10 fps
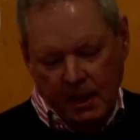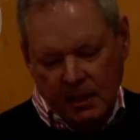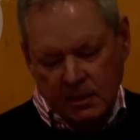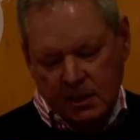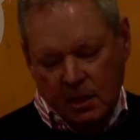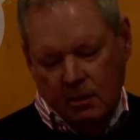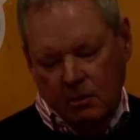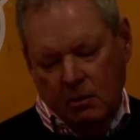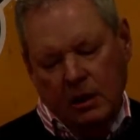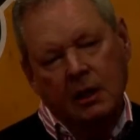
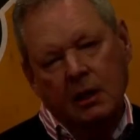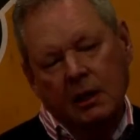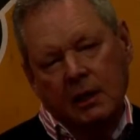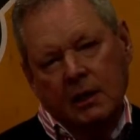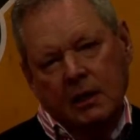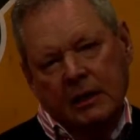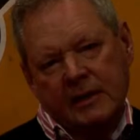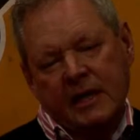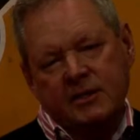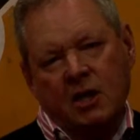So in
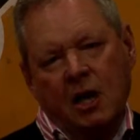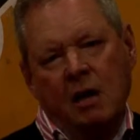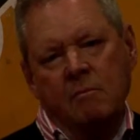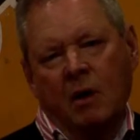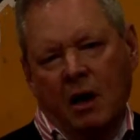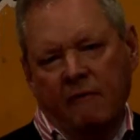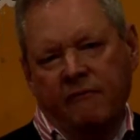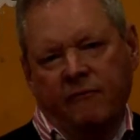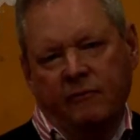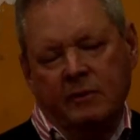that time, I've
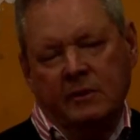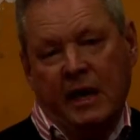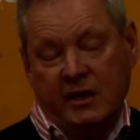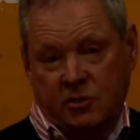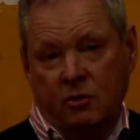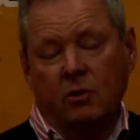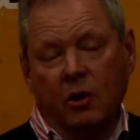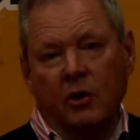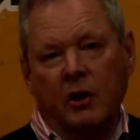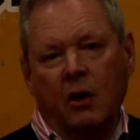had to
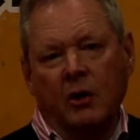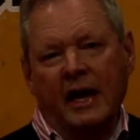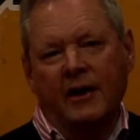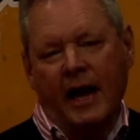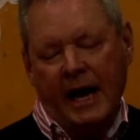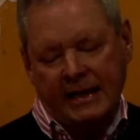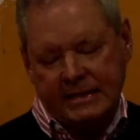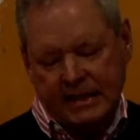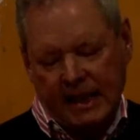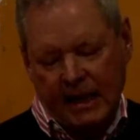learn on how to
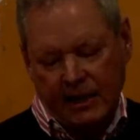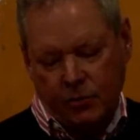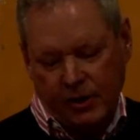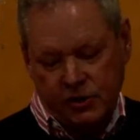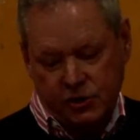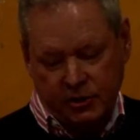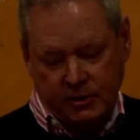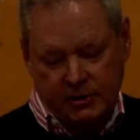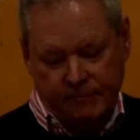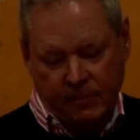ask the hard questions